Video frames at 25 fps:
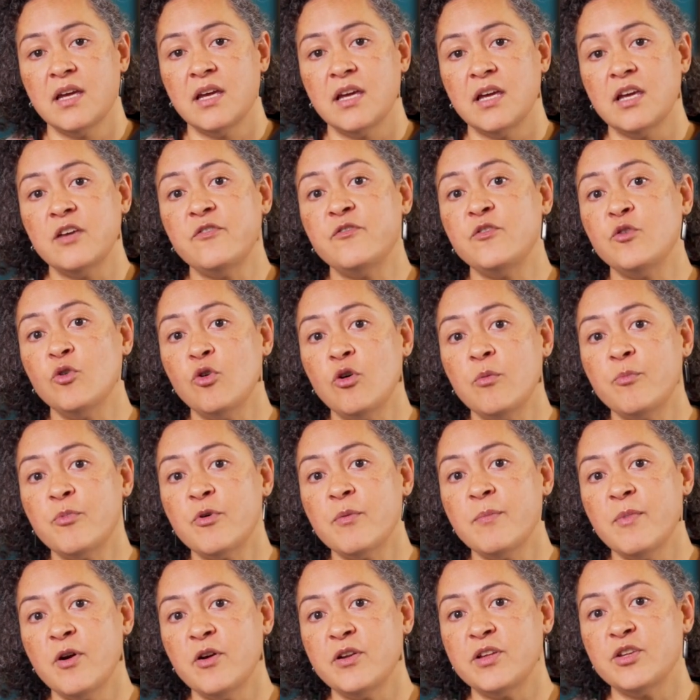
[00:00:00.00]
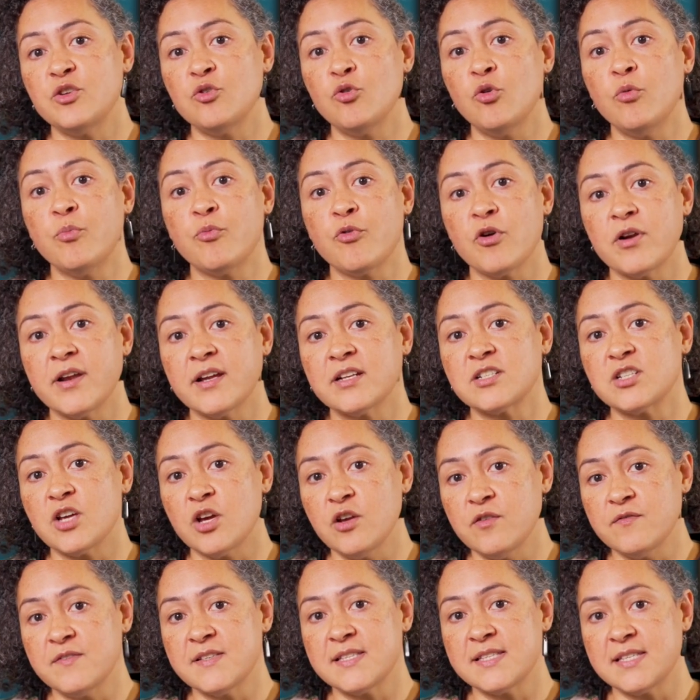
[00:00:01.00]
If you're promoting your product
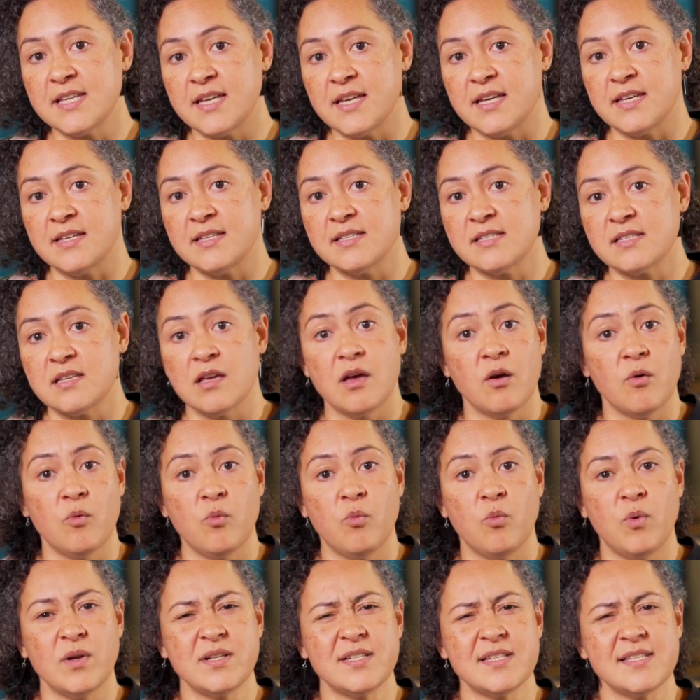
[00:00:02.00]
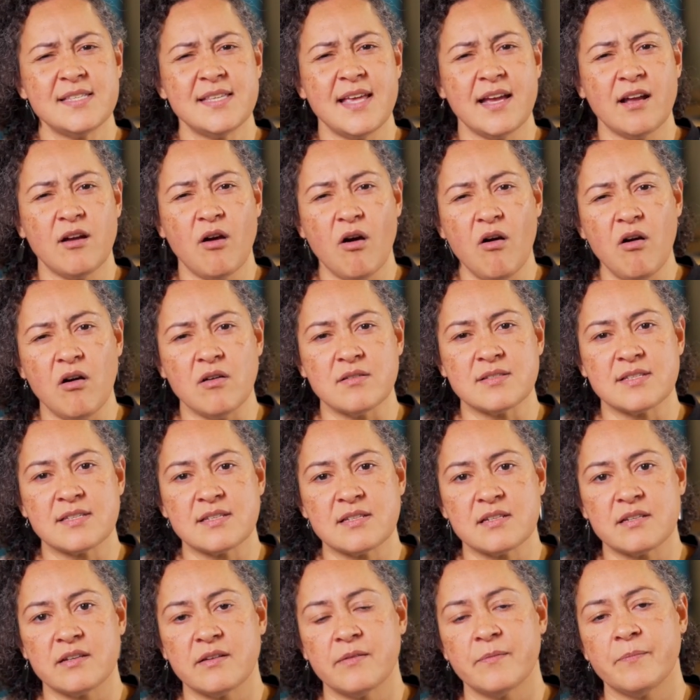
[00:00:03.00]
overseas, what does that
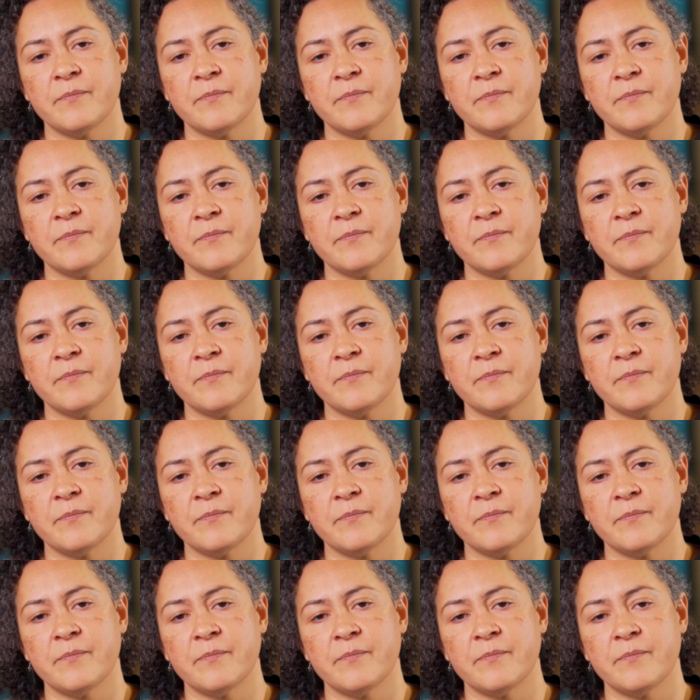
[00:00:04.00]
cost?